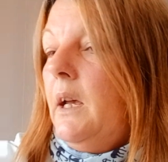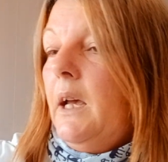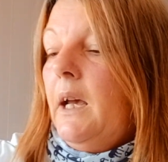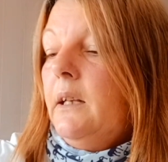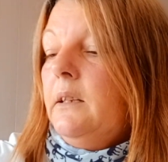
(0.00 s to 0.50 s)

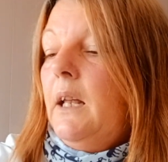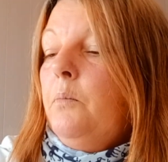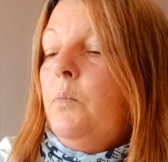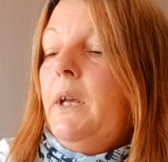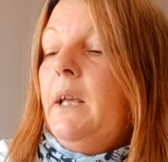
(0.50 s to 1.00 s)
And
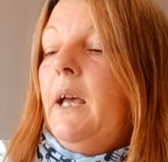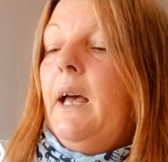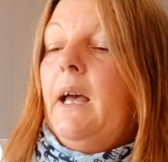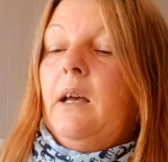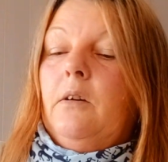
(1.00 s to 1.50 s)
then we
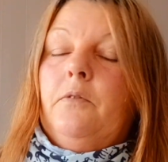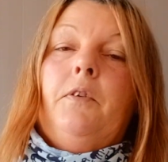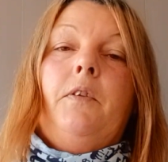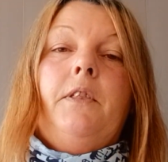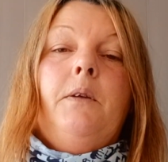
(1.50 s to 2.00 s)
have
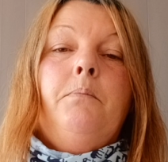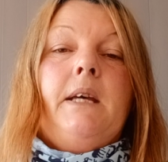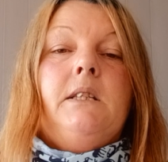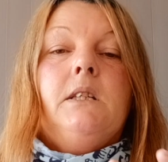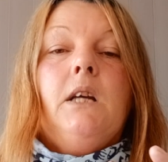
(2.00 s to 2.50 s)
the
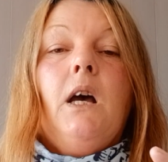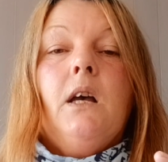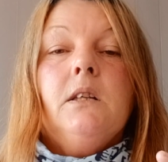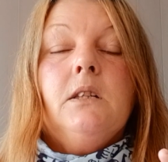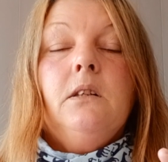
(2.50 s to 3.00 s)

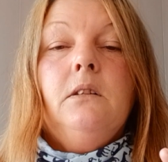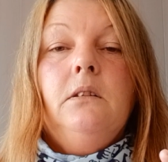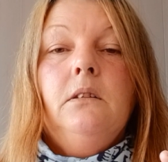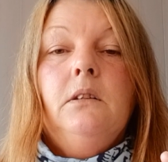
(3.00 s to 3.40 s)
metatarsal,